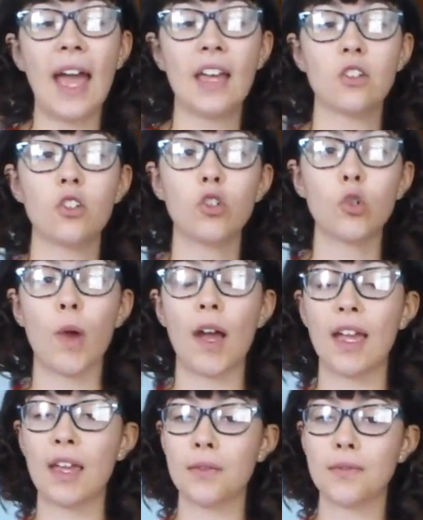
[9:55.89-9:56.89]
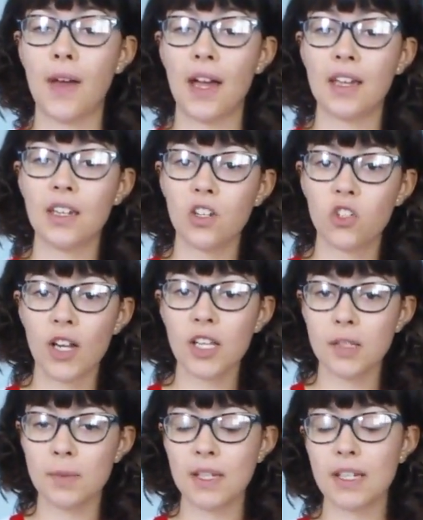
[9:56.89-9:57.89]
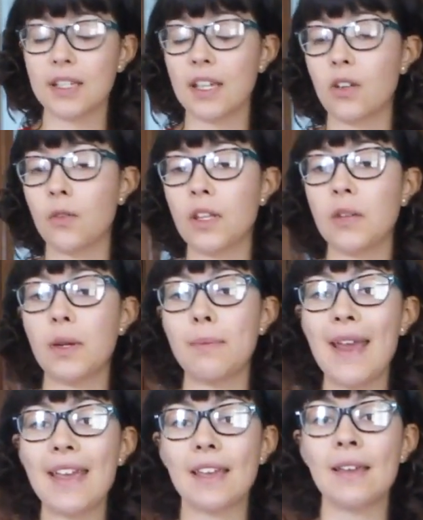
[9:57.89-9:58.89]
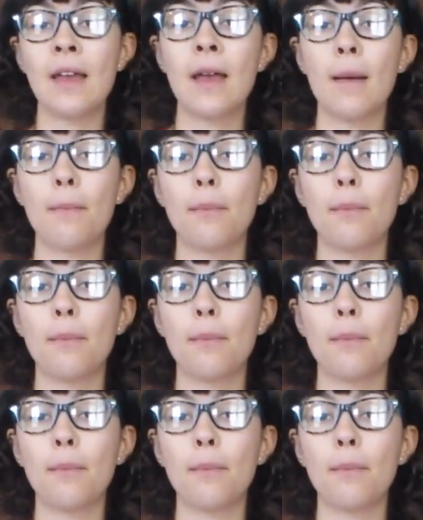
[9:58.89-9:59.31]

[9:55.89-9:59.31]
and try and find a dress because I don't really want to make it.